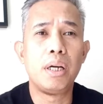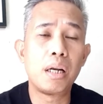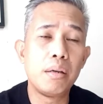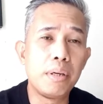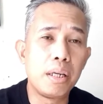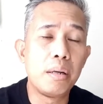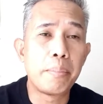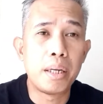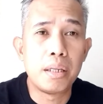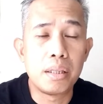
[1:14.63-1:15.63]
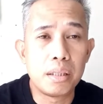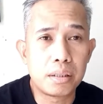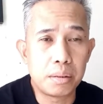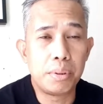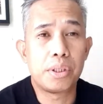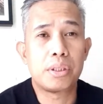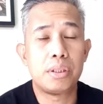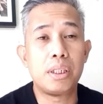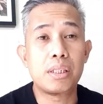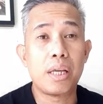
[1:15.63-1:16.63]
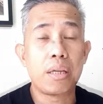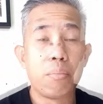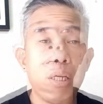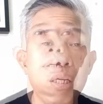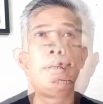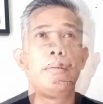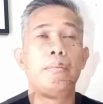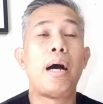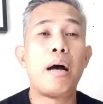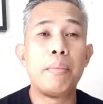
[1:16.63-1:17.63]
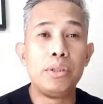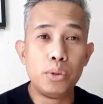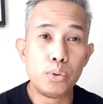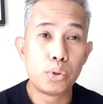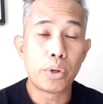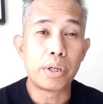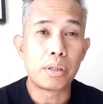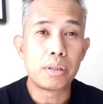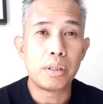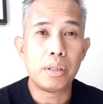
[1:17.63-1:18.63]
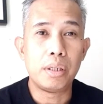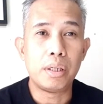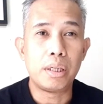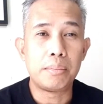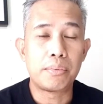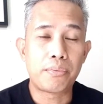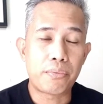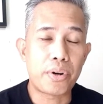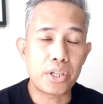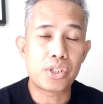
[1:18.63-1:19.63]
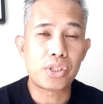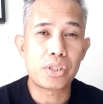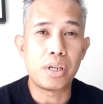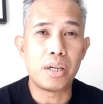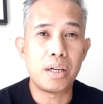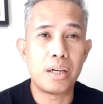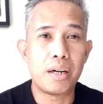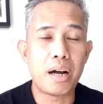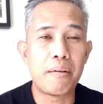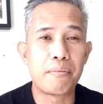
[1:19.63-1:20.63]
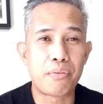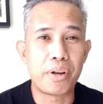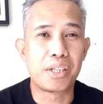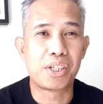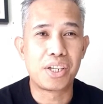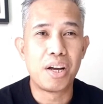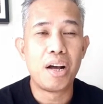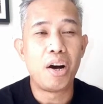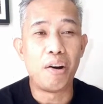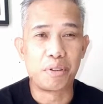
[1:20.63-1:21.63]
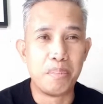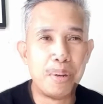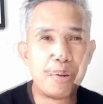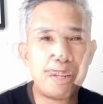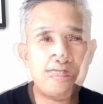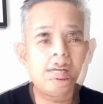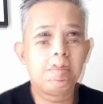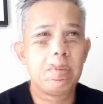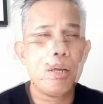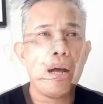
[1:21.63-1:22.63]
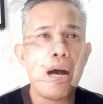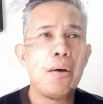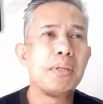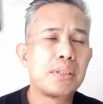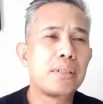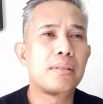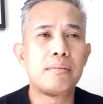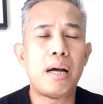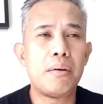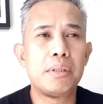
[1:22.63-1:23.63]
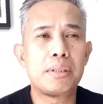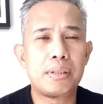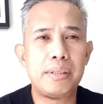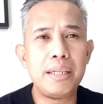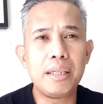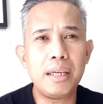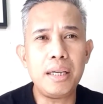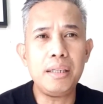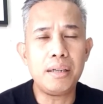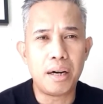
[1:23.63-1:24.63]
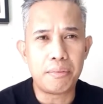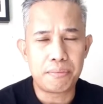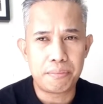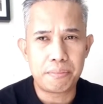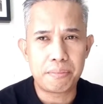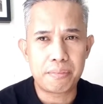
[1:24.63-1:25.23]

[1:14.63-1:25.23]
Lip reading: young living independent distributors just like me. I'm a new joiner. I'm fresh off the boat. I was thinking of